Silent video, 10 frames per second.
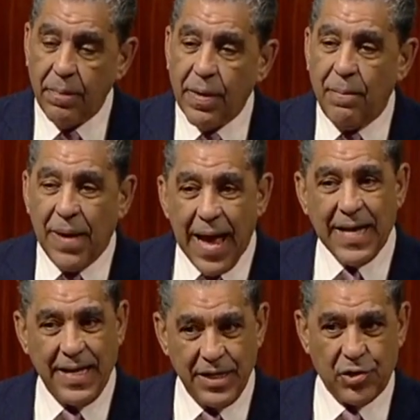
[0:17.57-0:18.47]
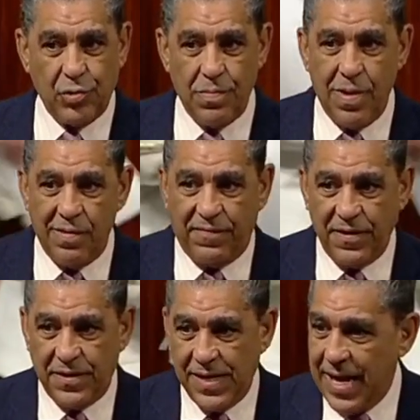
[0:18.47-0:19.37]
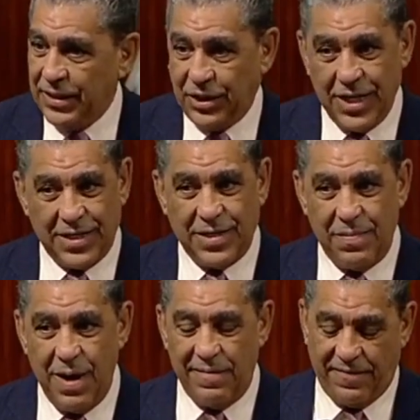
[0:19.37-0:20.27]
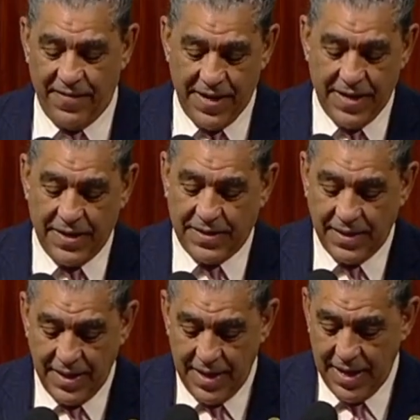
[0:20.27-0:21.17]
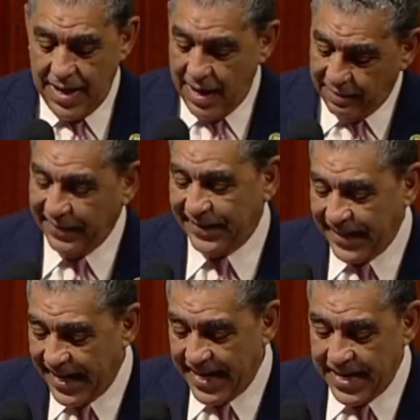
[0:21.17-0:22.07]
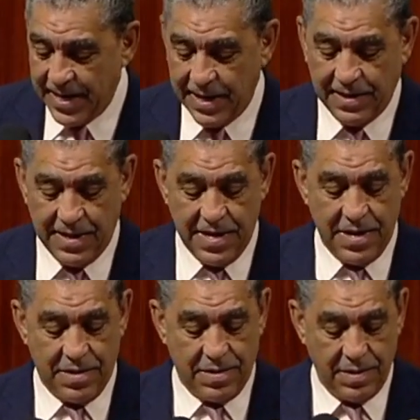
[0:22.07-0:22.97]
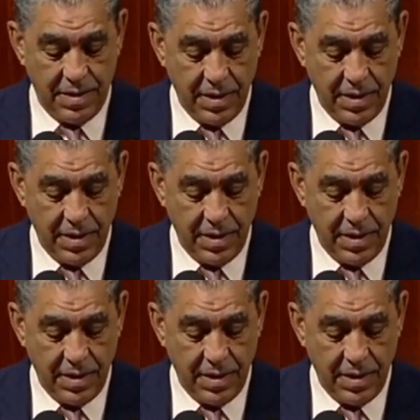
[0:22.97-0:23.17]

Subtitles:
But Black History Month is not just a month, it is every day of the year.